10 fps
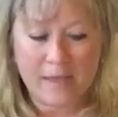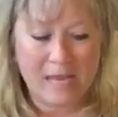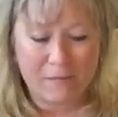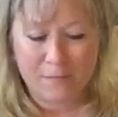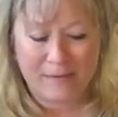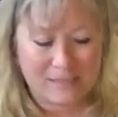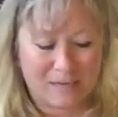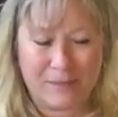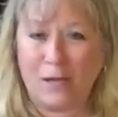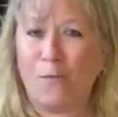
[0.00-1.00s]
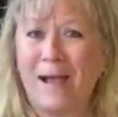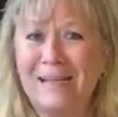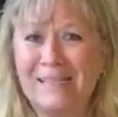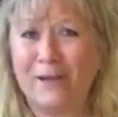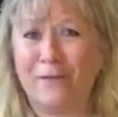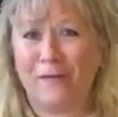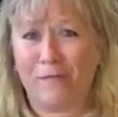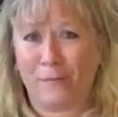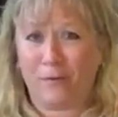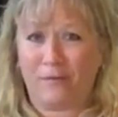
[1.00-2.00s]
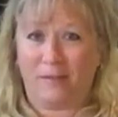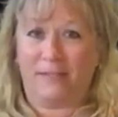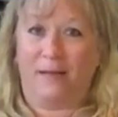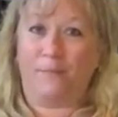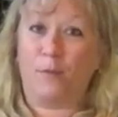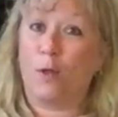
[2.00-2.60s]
And everybody's gonna be like, why is that your favorite bowl of all time?